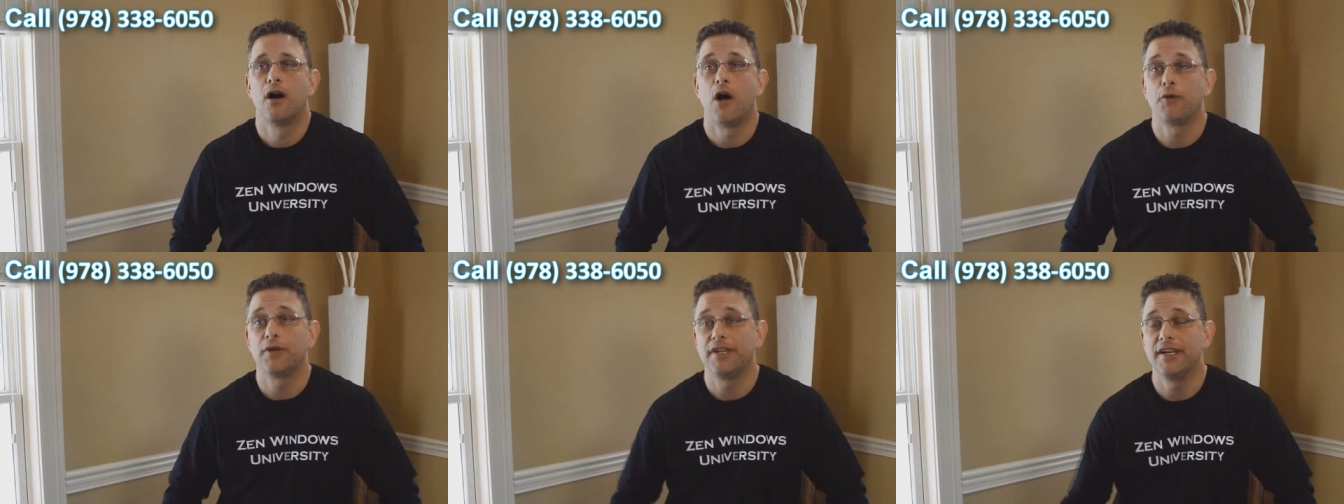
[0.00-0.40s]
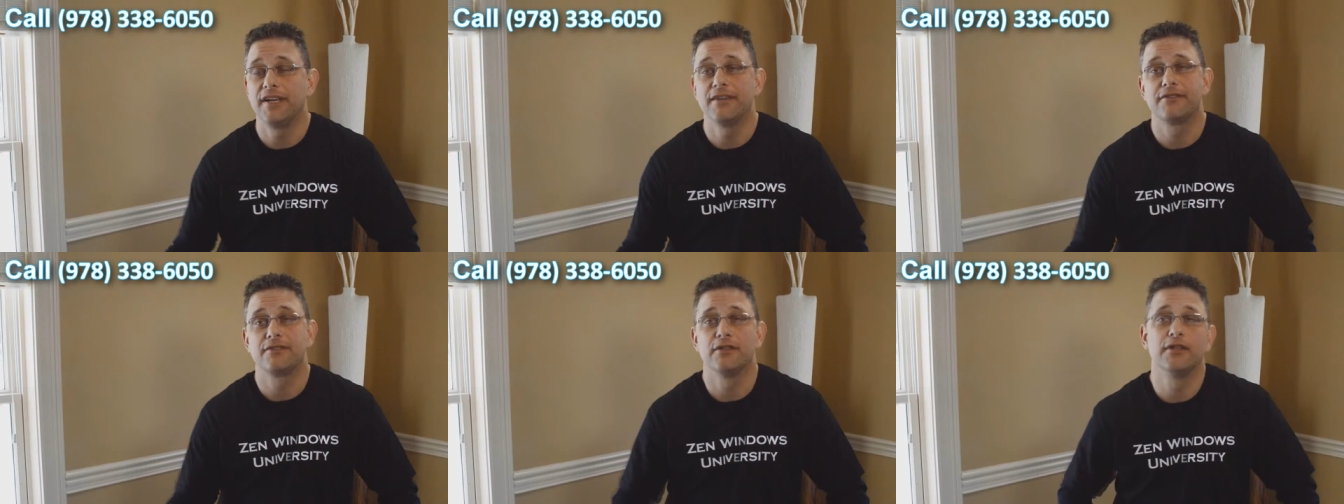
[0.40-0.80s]
All we
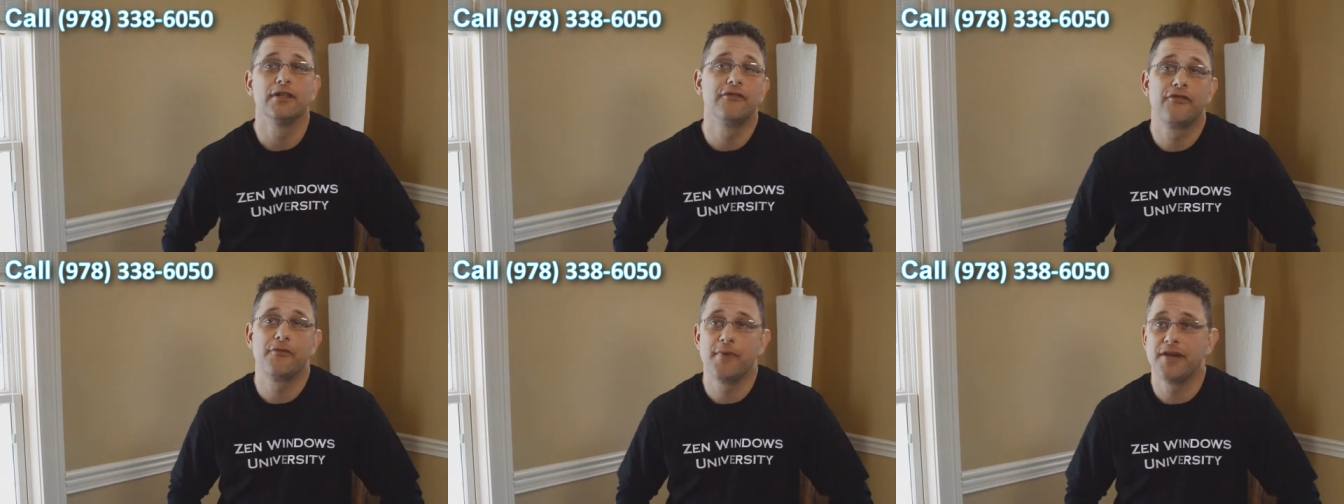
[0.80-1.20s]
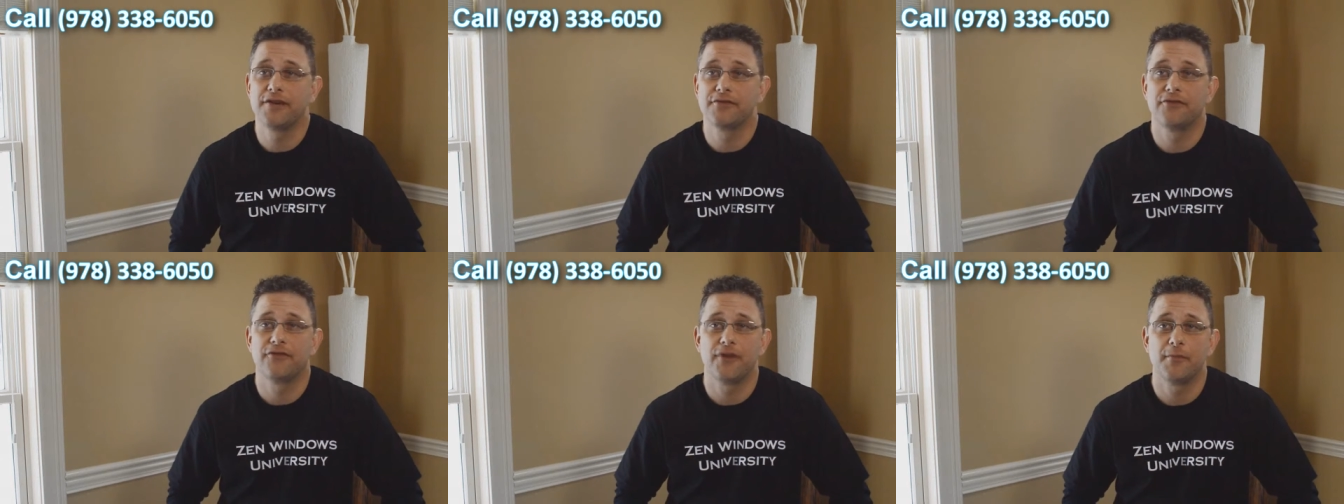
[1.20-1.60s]
need is a little
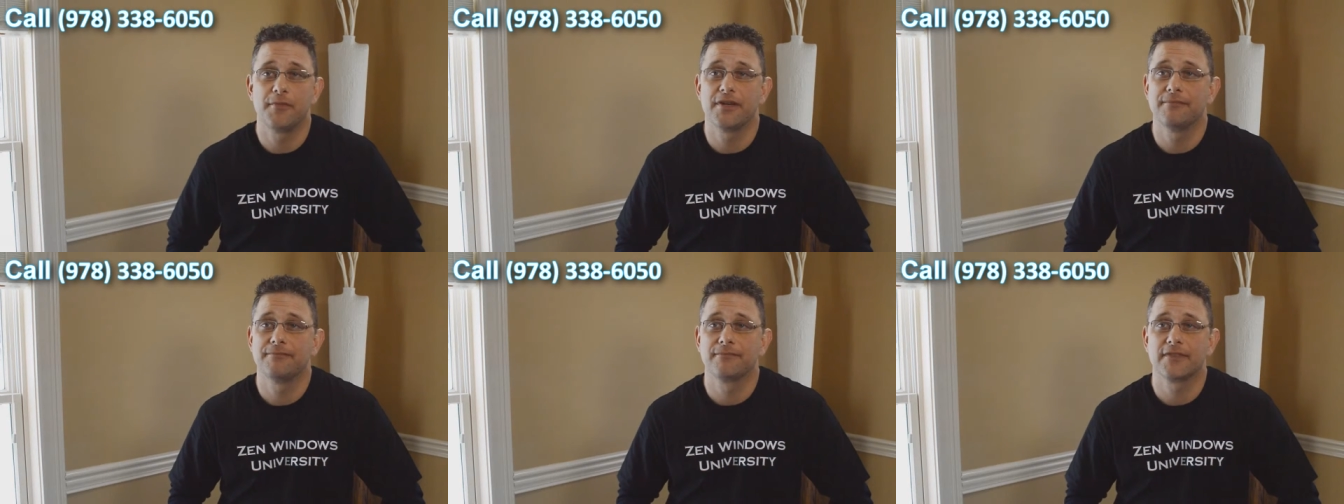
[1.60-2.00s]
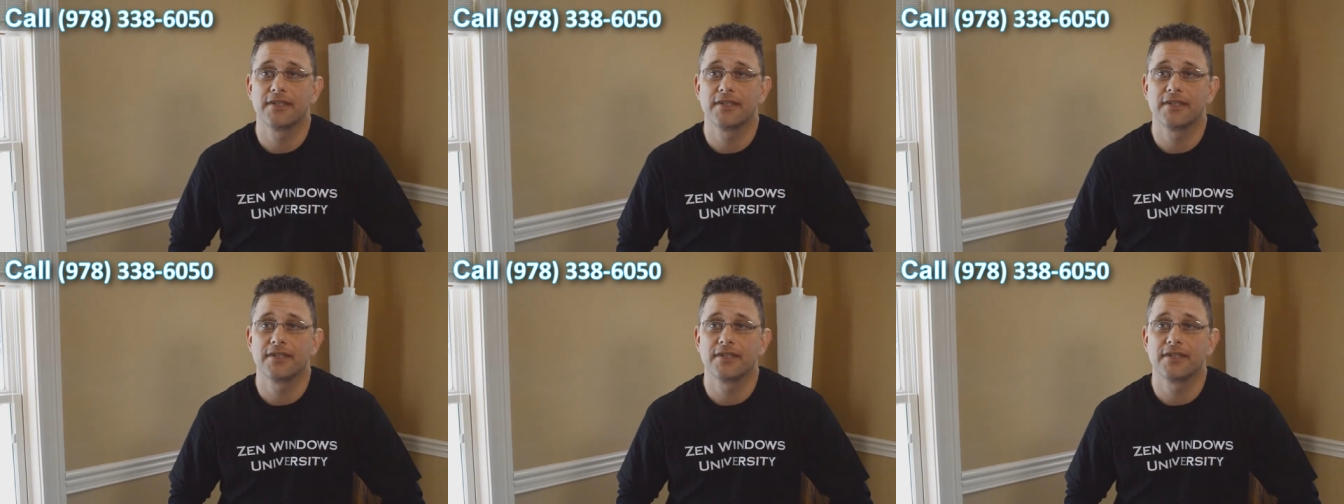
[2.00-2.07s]
information from you.